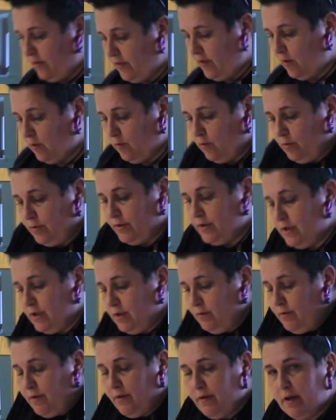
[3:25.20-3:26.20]
that are all to
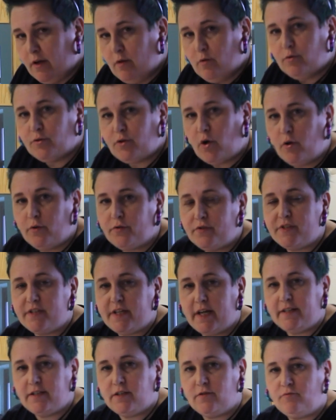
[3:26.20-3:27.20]
do with a thing called
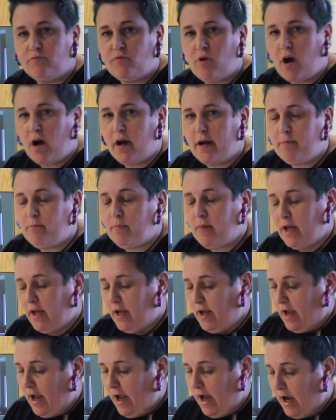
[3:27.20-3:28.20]
onset and rhyme.
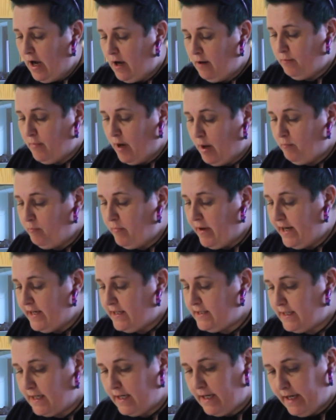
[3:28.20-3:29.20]
And
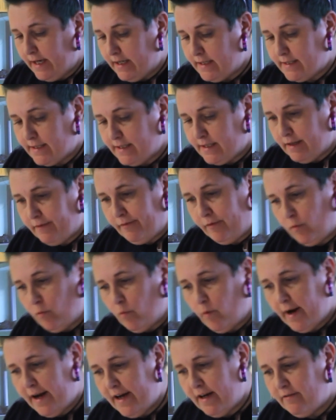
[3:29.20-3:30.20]
basically it's a
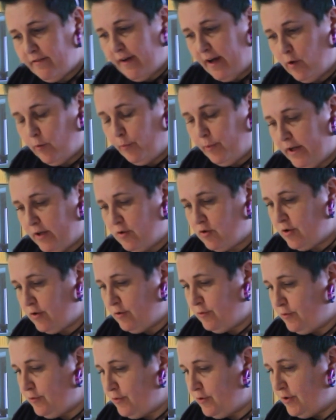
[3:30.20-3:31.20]
different way of helping
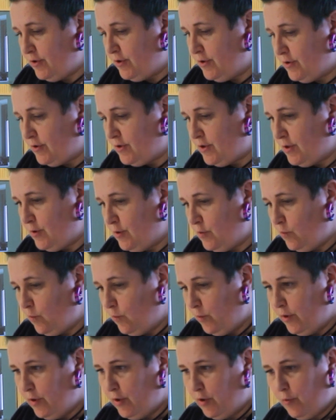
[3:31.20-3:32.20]
children to
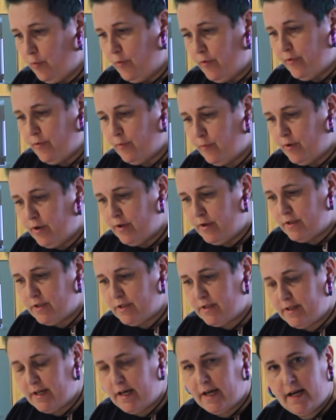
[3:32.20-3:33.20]
work with the
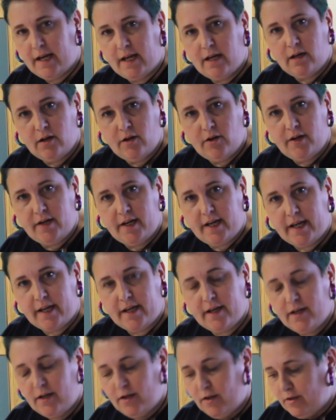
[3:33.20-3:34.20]
words they're
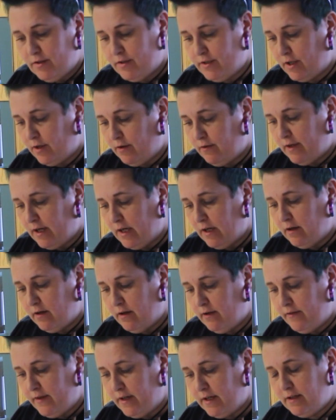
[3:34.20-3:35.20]
learning. So they
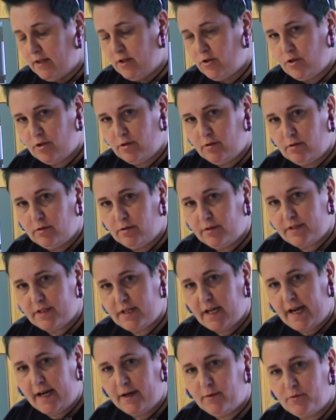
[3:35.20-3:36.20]
learn the initial
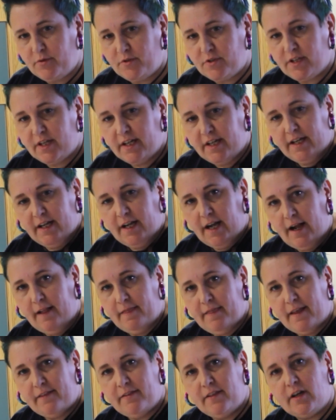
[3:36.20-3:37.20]
sound
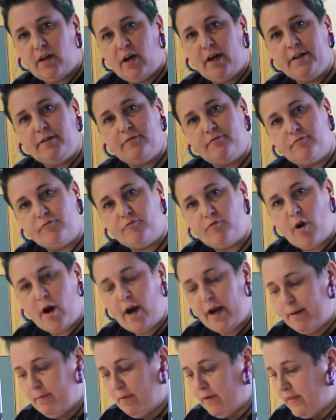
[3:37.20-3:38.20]
and then the kind of
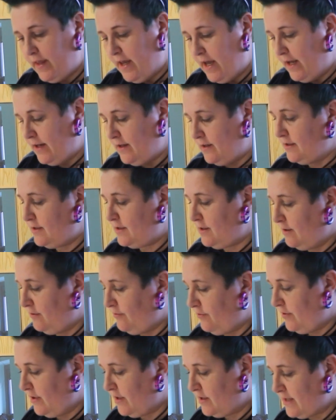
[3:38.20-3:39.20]
rhyme at the end. So
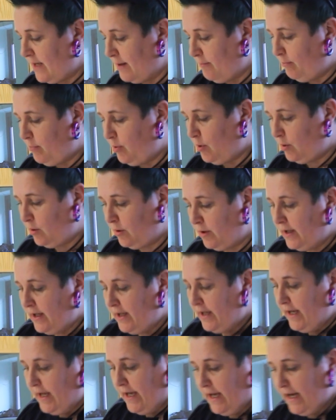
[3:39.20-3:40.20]
for example,
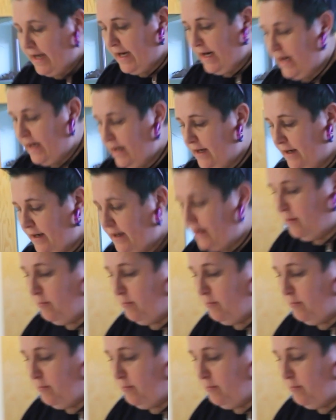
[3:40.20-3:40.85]
in,